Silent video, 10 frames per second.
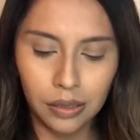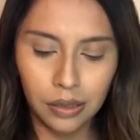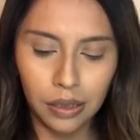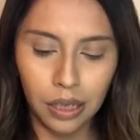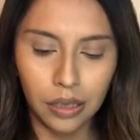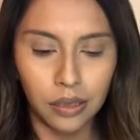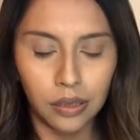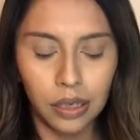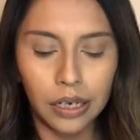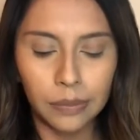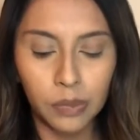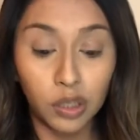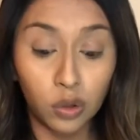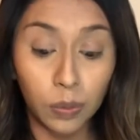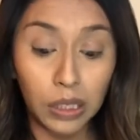like the
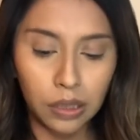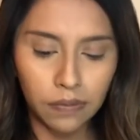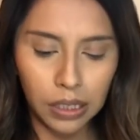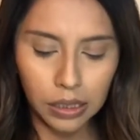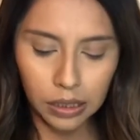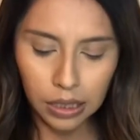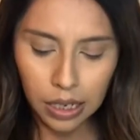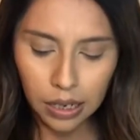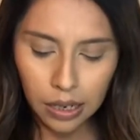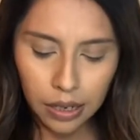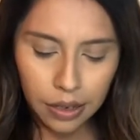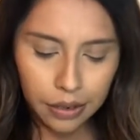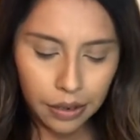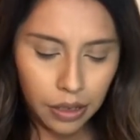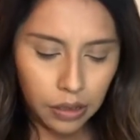description of this.
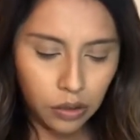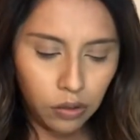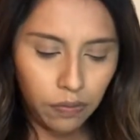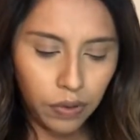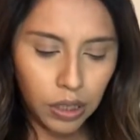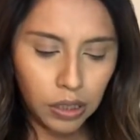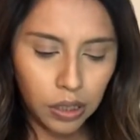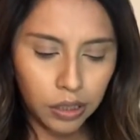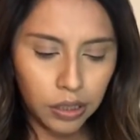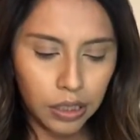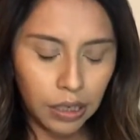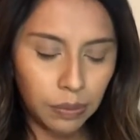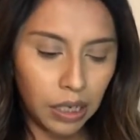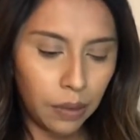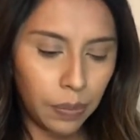So for the Tarte Shape Tape,